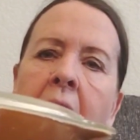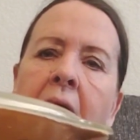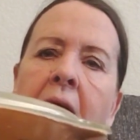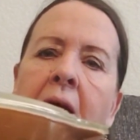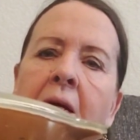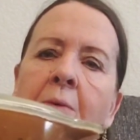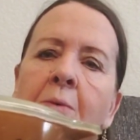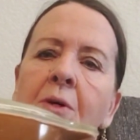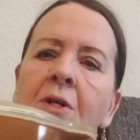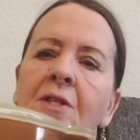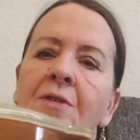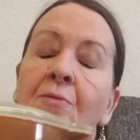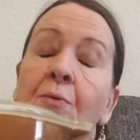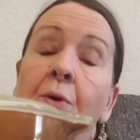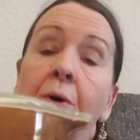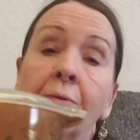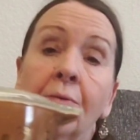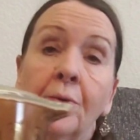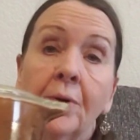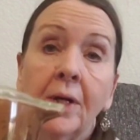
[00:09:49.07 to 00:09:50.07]
it was
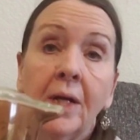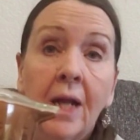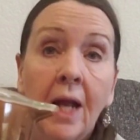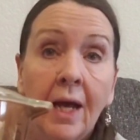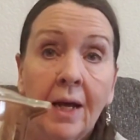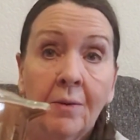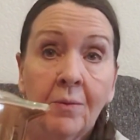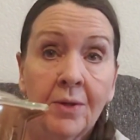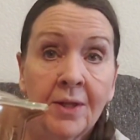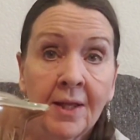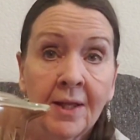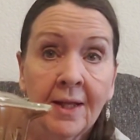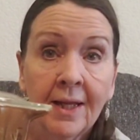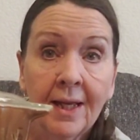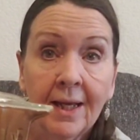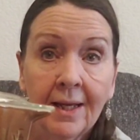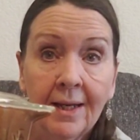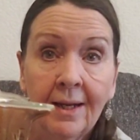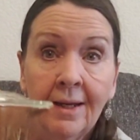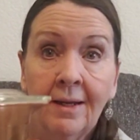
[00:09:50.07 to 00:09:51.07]
$4.49 with the
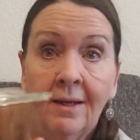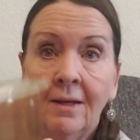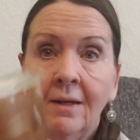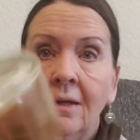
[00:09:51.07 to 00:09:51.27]
lid.